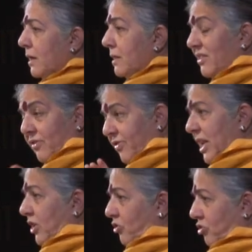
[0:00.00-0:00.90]
There's a
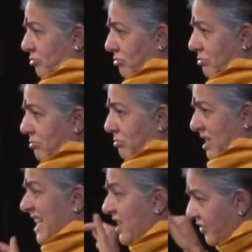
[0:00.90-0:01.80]
village,
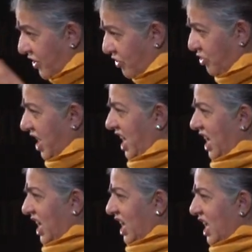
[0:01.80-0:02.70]
even
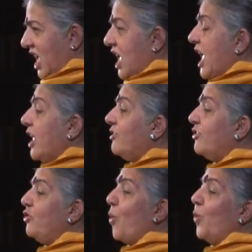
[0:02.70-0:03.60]
today. It
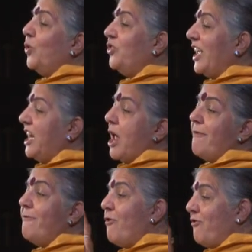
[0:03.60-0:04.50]
stores
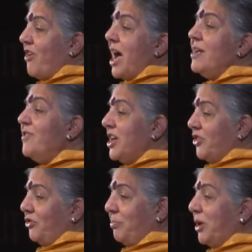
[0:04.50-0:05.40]
enough for 5
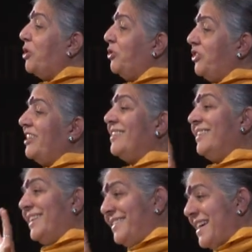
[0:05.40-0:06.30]
years because it's
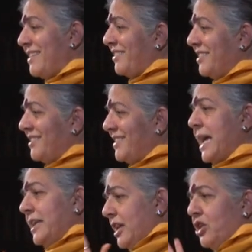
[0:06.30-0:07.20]
in the desert,
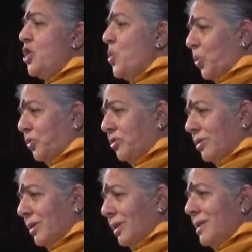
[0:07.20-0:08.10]
and it knows
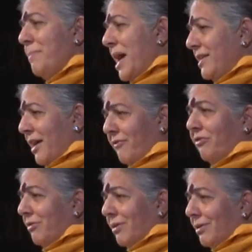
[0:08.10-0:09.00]
they might have
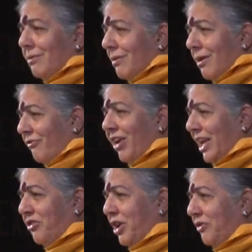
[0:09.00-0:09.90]
a
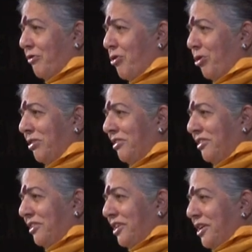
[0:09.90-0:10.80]
failed rainfall,
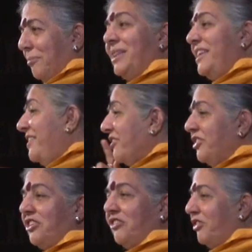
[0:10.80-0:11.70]
but it
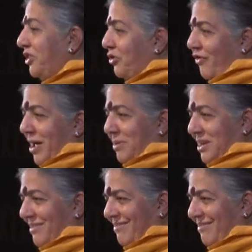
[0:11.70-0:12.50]
doesn't convert to famine